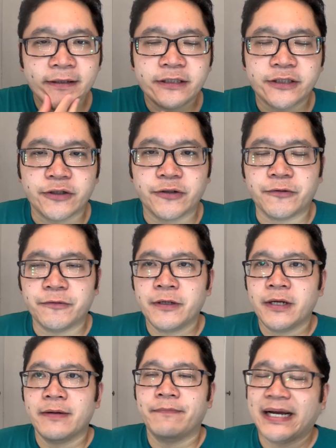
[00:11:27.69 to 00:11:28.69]
So
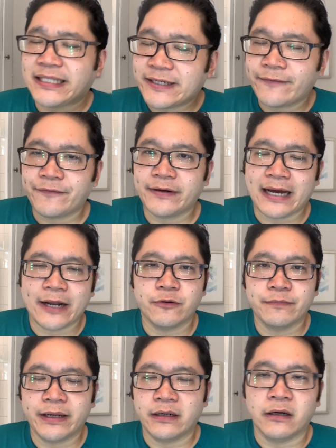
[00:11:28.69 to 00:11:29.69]
by different, I
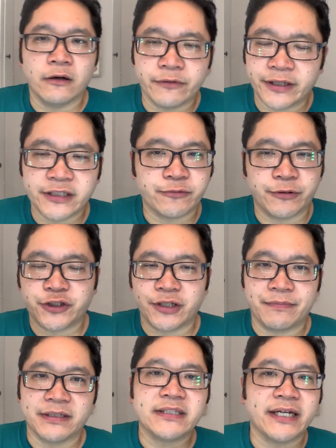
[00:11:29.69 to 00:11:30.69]
don't mean, oh, they switched
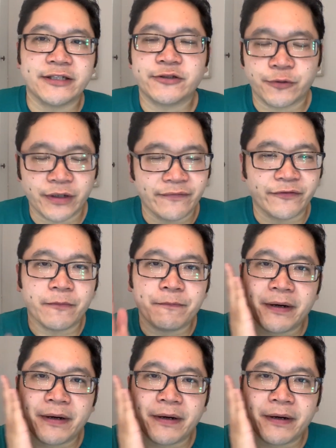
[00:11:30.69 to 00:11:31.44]
up the scents or whatever,